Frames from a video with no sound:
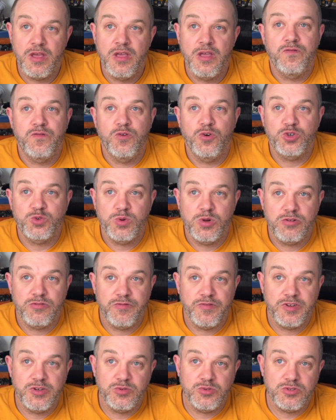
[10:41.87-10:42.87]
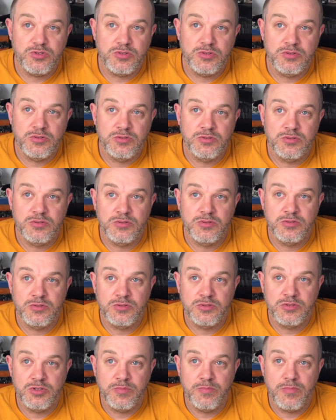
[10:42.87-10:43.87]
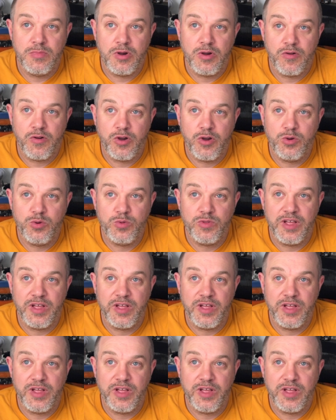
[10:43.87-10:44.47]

Forge World reveals tomorrow.